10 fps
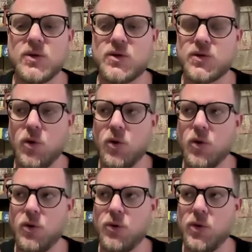
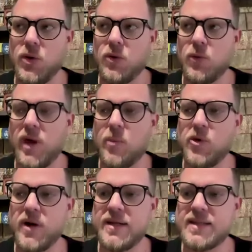so we
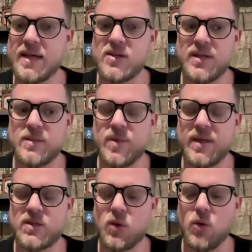apprehend this action as
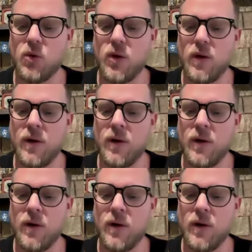being so